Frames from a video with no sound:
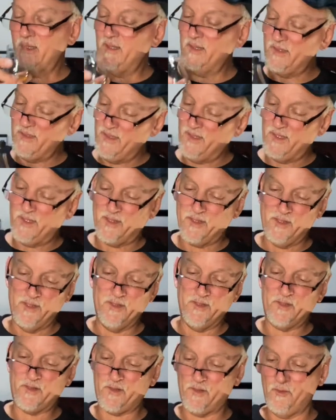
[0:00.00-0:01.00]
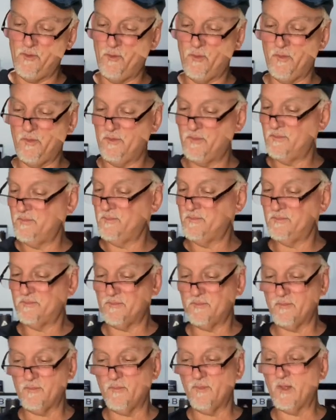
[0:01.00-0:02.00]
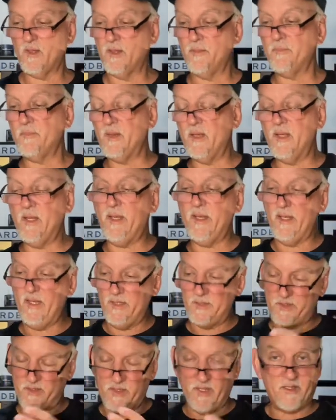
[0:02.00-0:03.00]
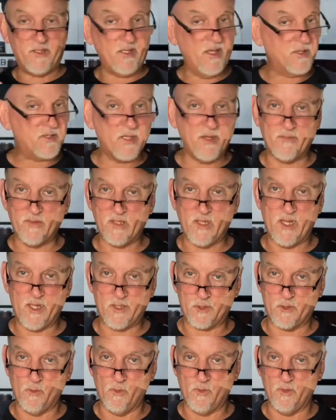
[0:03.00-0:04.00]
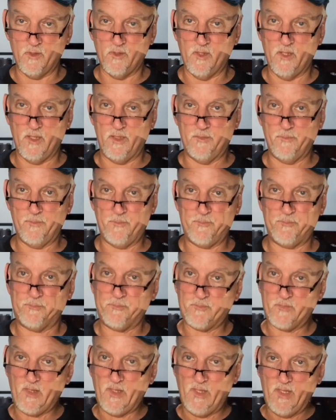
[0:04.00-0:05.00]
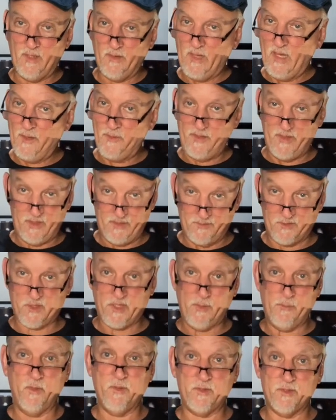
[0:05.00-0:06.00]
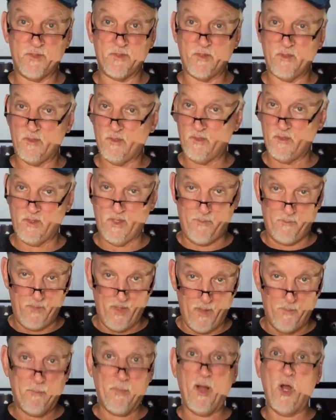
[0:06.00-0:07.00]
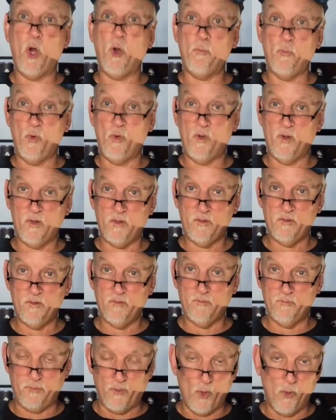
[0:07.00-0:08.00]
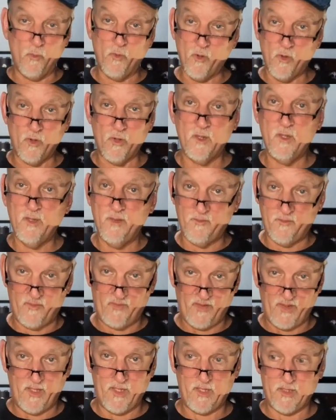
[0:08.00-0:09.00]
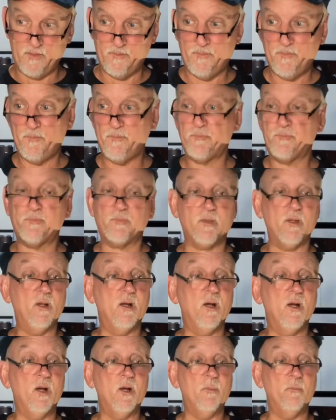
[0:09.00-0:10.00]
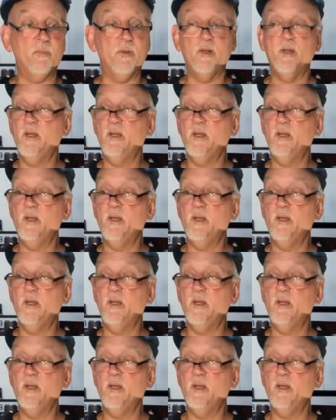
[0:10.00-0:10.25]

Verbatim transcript: Yeah. So it, it's it does have a lot going on. I think if someone's a, a Balmore Bowmore fan, um,